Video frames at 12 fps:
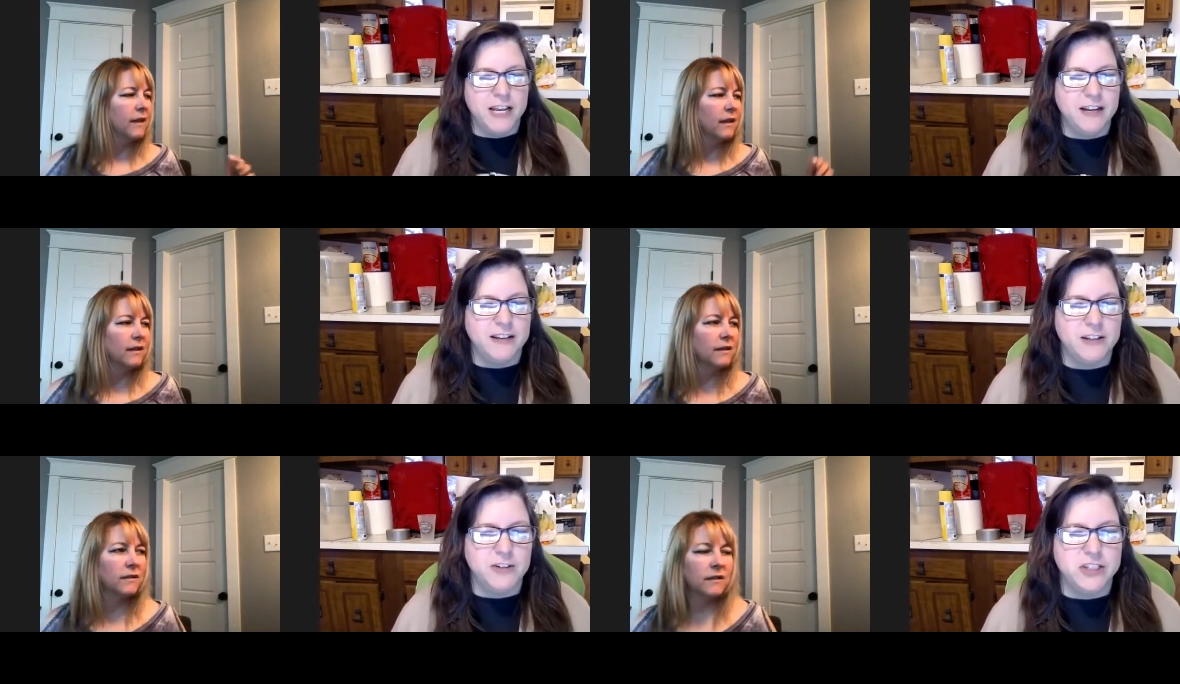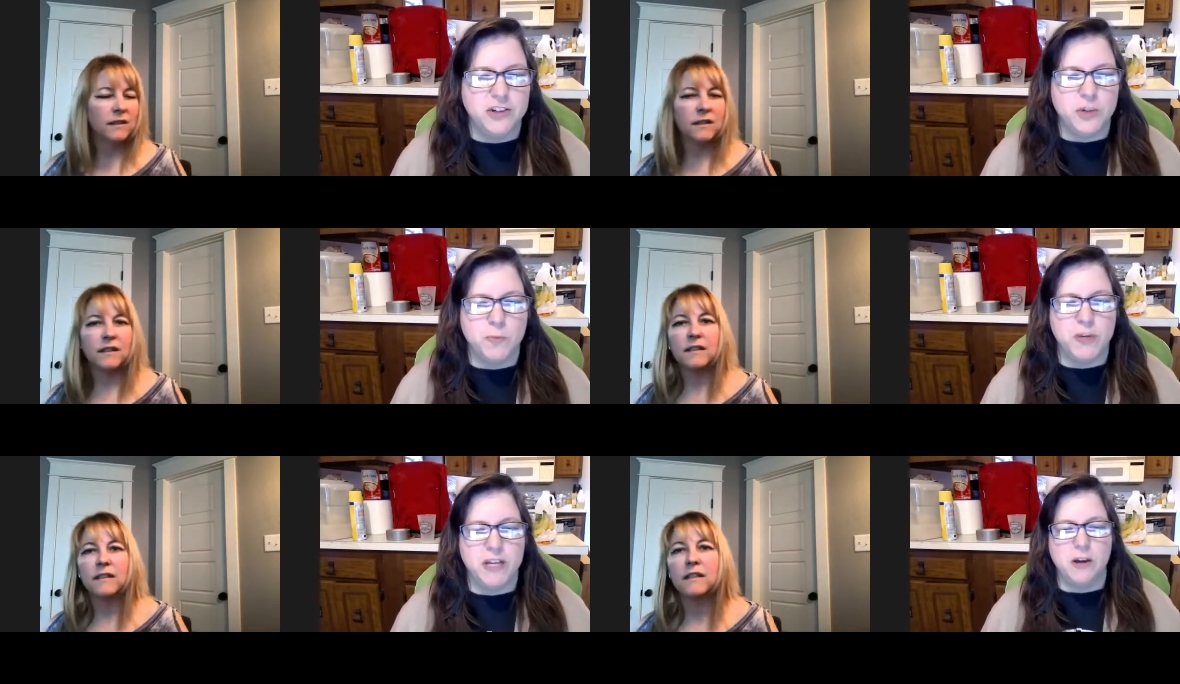Speaker 1: and you said you
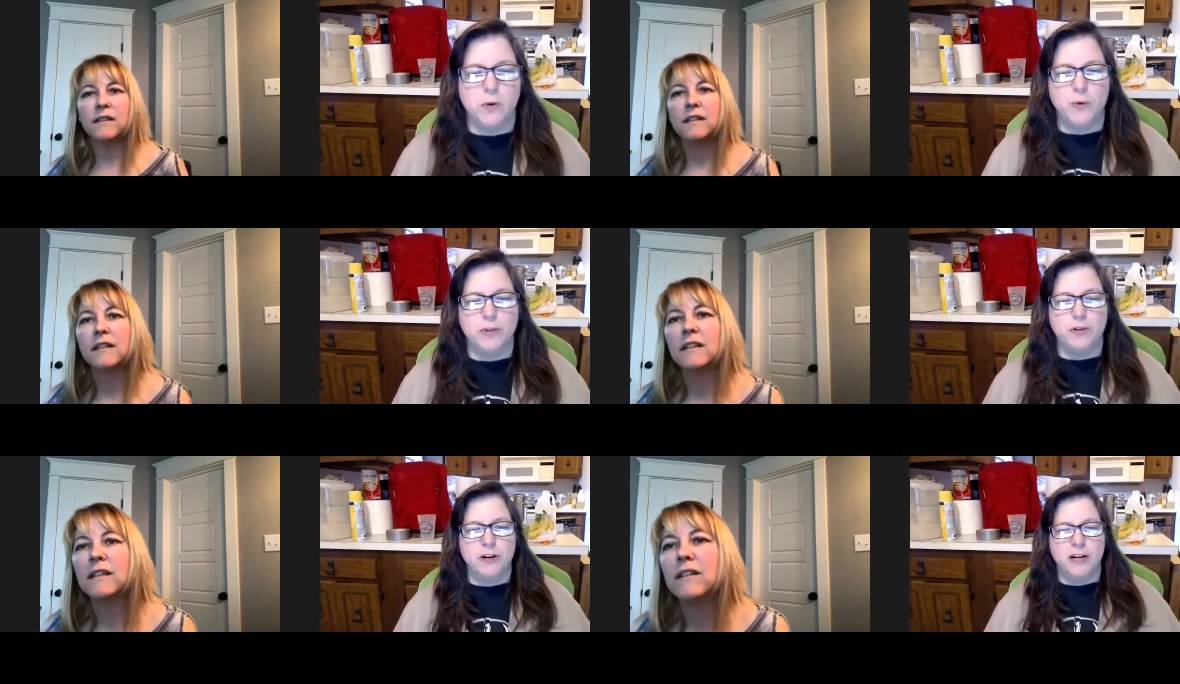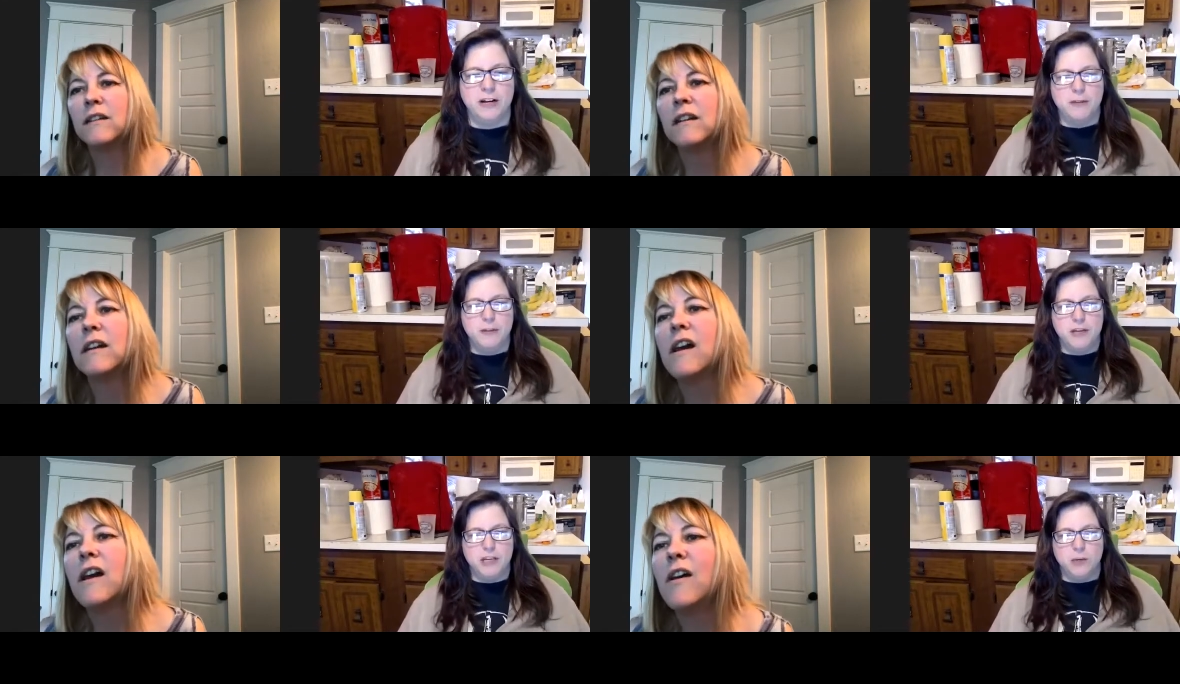might go with her, and then I
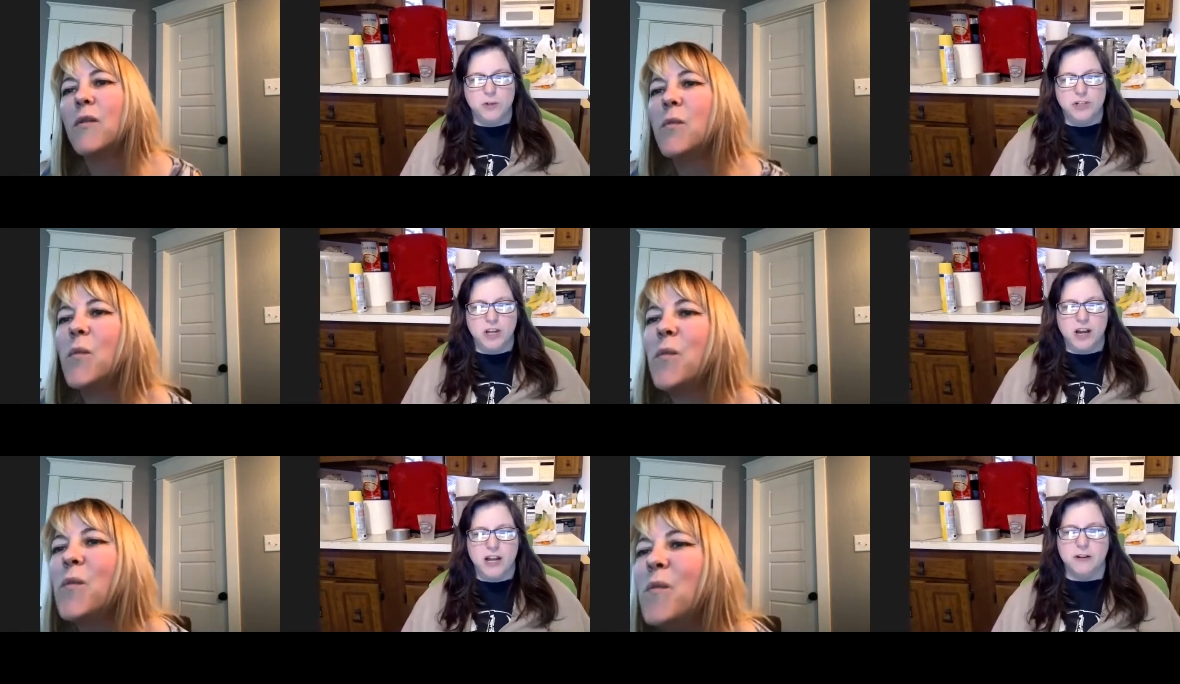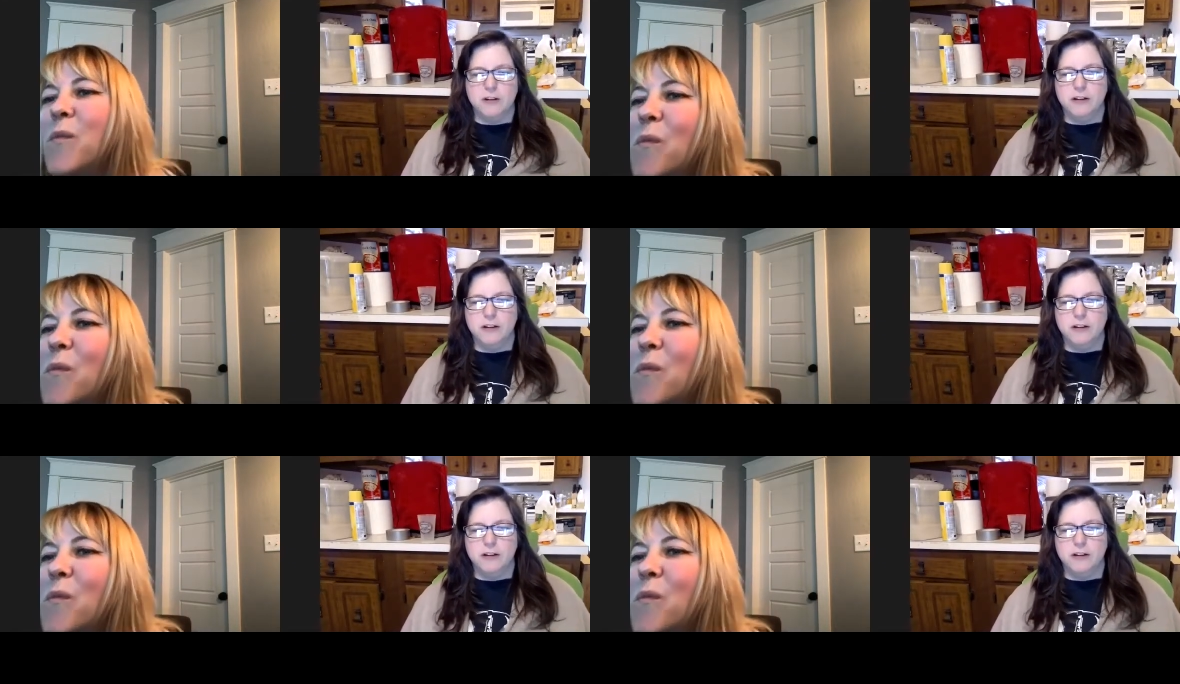think you were tired.